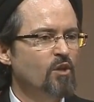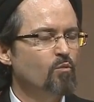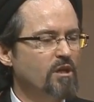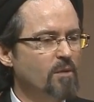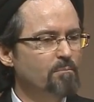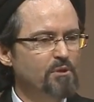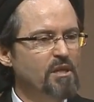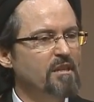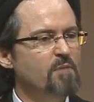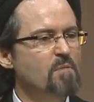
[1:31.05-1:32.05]
were
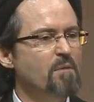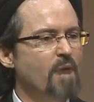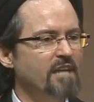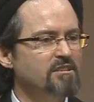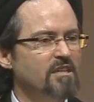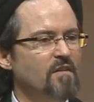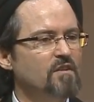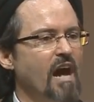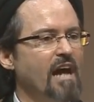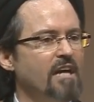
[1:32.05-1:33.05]
completely minimized in the
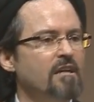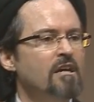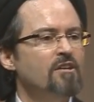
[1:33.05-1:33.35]
diet,